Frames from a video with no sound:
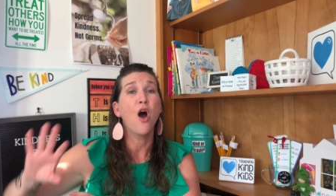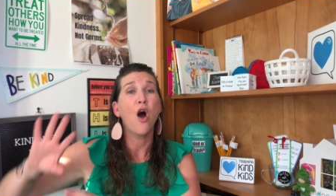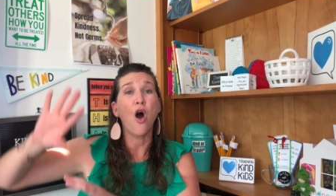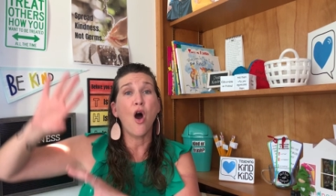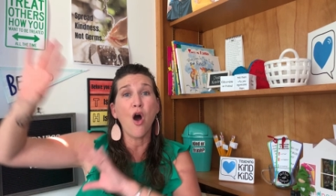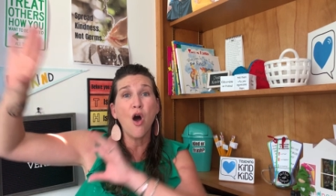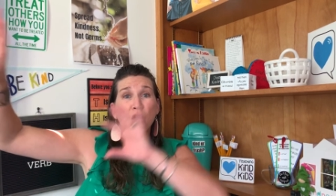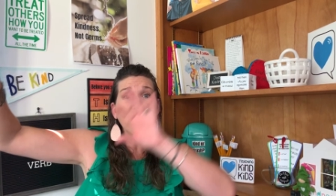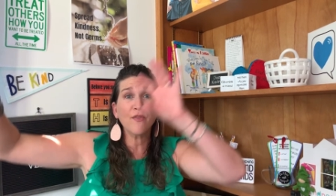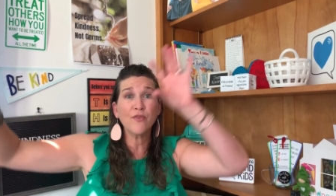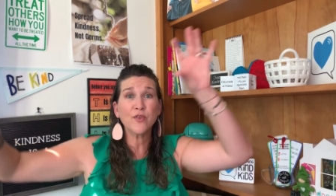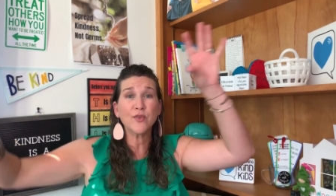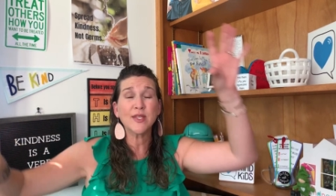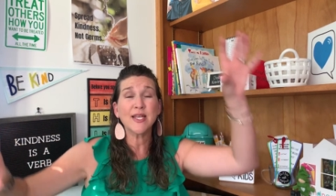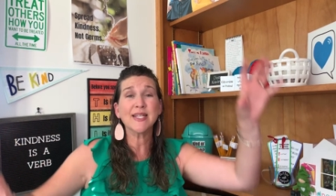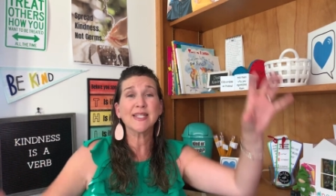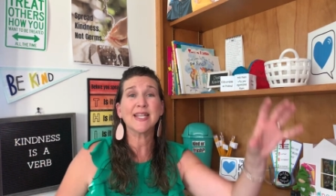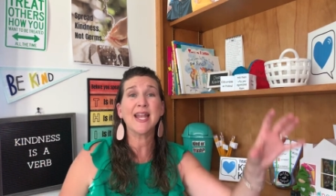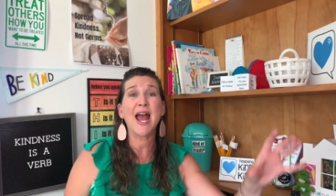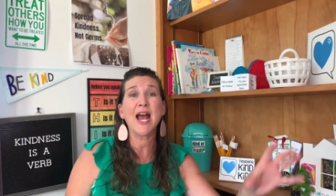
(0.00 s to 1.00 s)
All of those
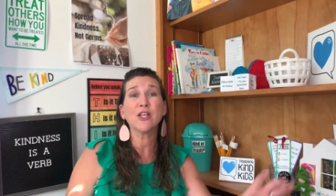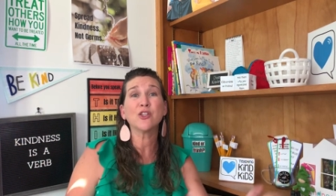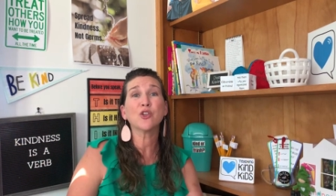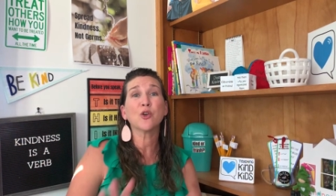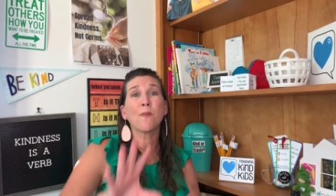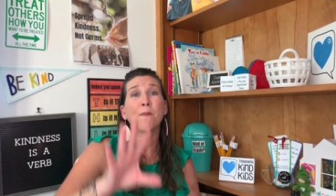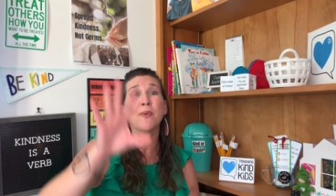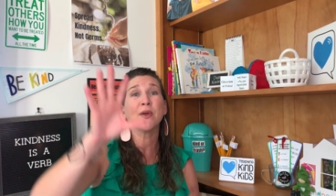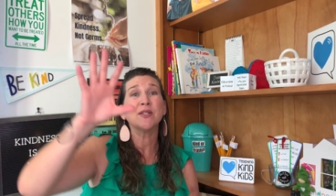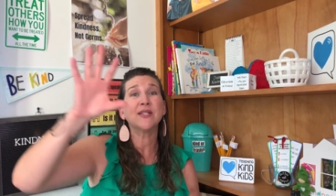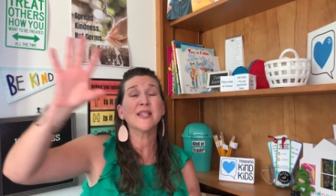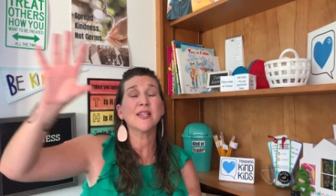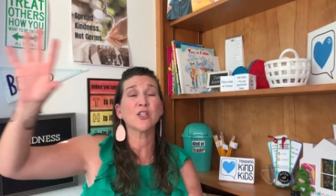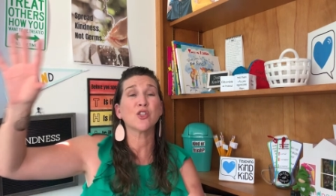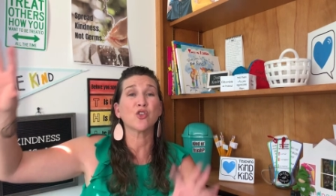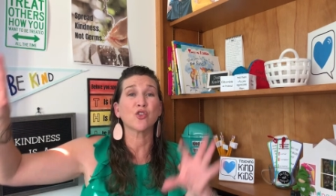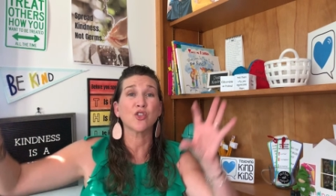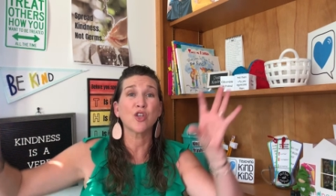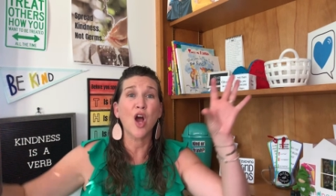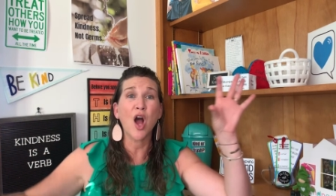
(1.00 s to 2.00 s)
things. And as you're building this,
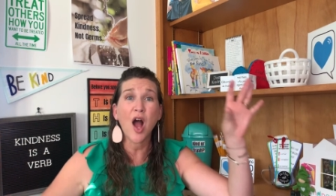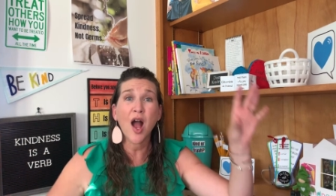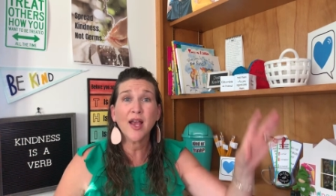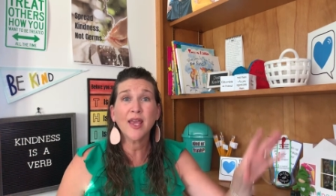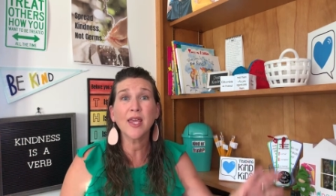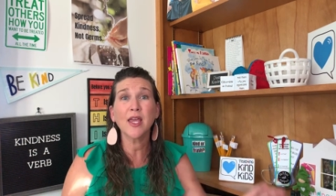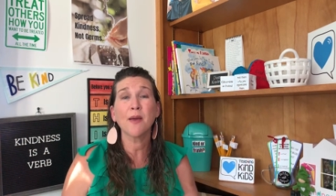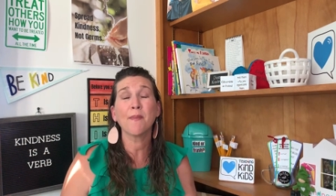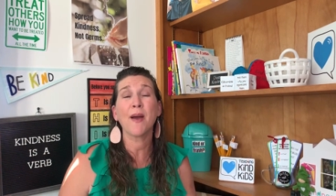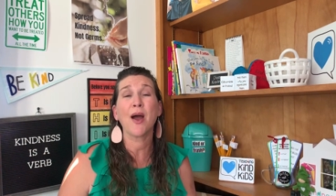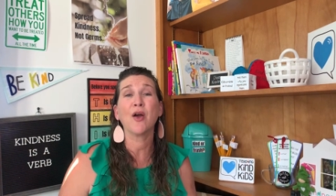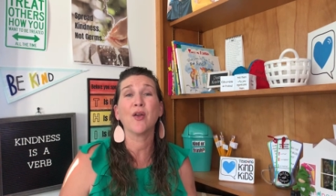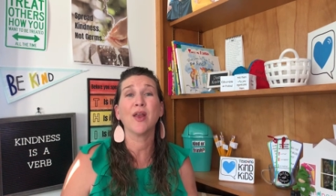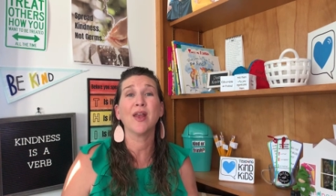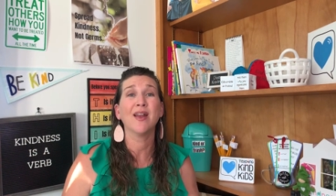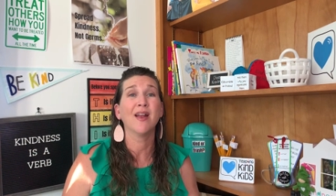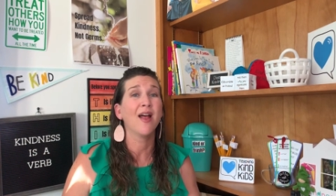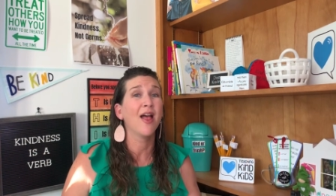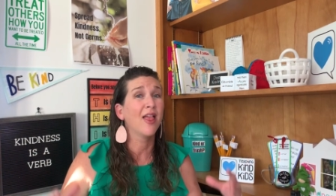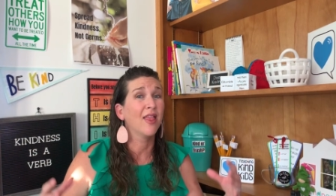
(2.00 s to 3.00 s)
you're talking about
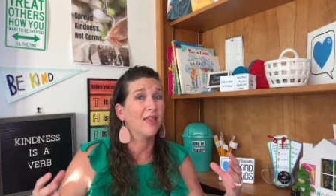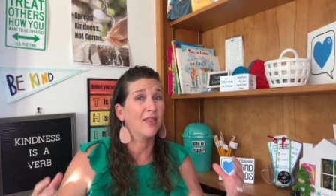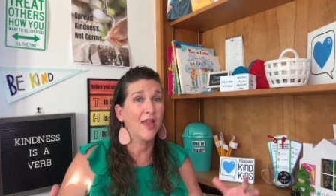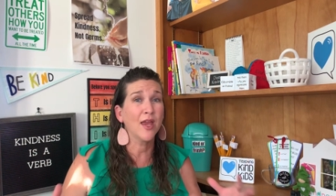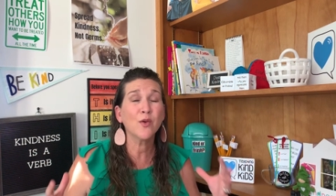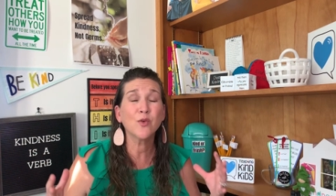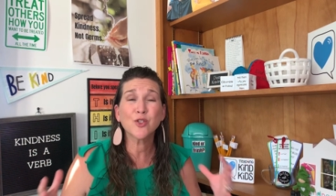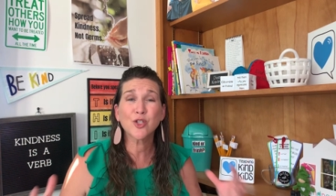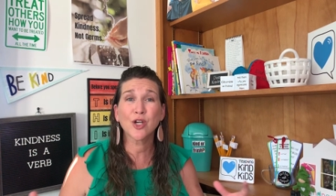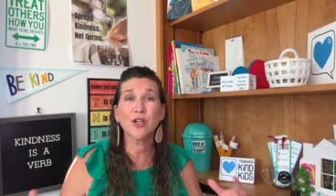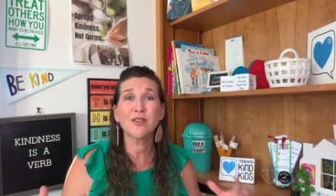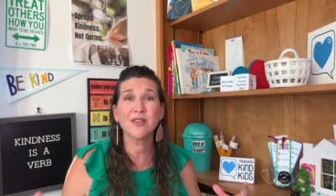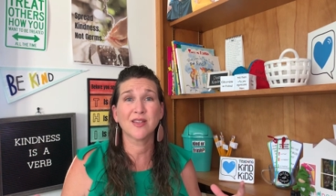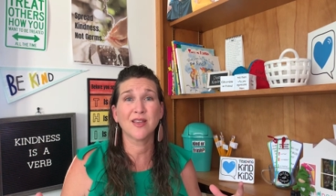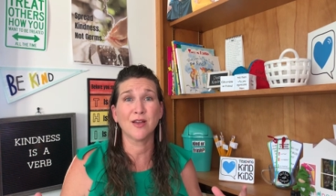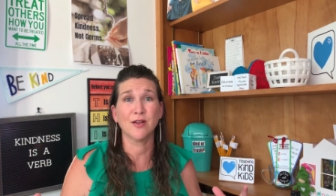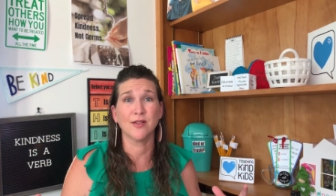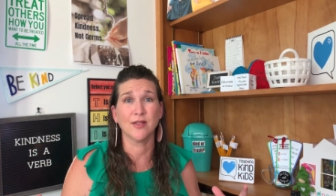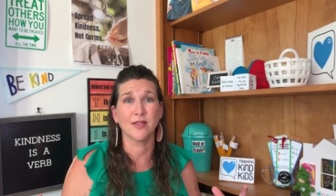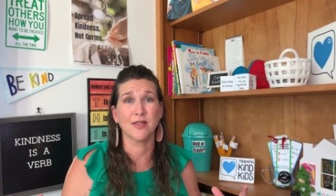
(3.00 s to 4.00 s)
it, language arts
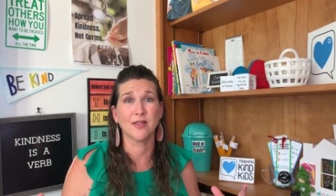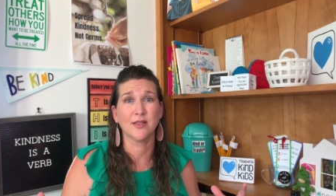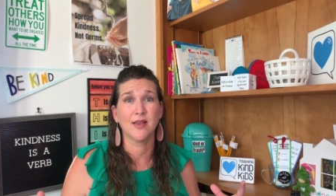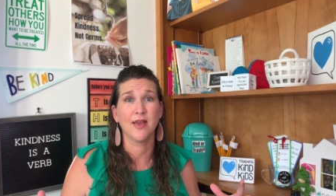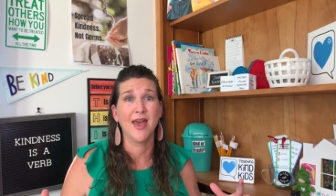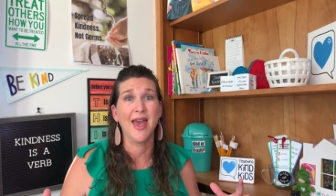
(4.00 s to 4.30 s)
skills